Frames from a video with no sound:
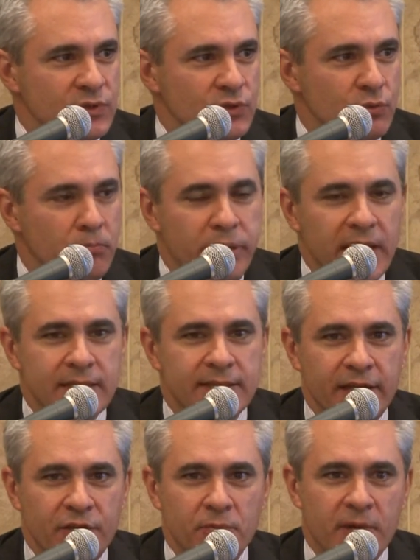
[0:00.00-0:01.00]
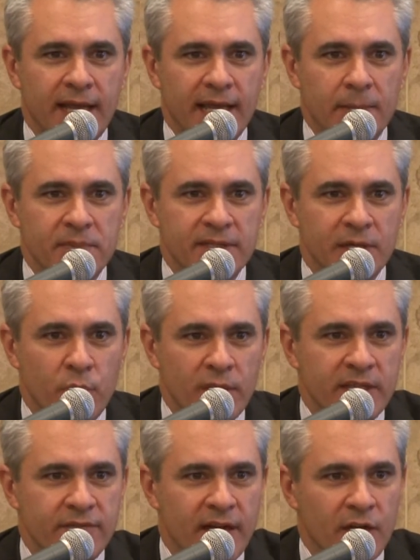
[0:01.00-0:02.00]
to build the human capital that will
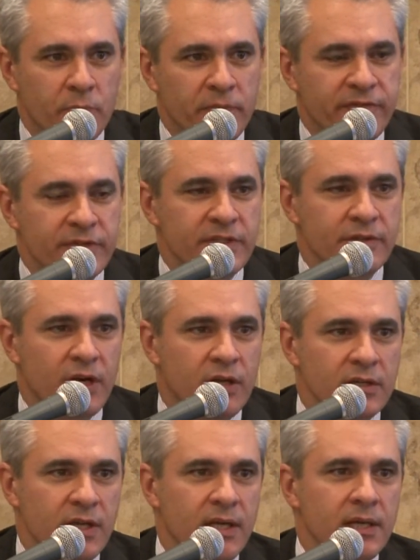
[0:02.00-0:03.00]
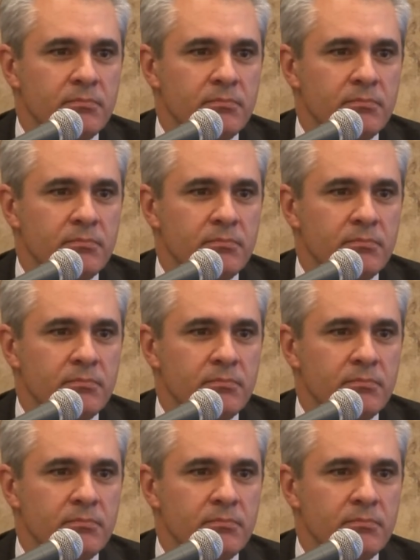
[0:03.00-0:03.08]
develop further on,